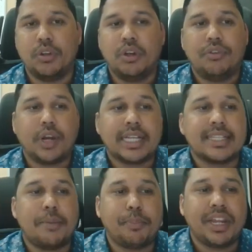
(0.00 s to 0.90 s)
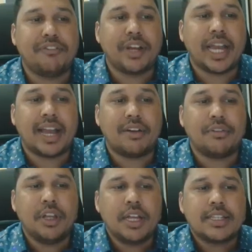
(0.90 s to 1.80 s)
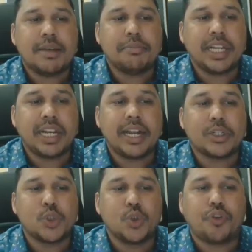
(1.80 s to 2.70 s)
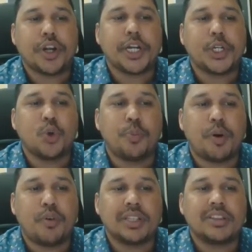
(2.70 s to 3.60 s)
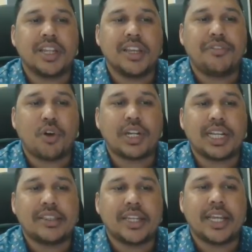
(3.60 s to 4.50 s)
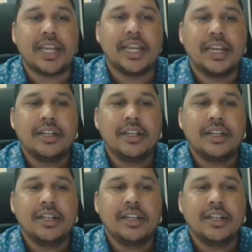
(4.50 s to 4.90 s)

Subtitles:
for example, if I have something like 242 power 343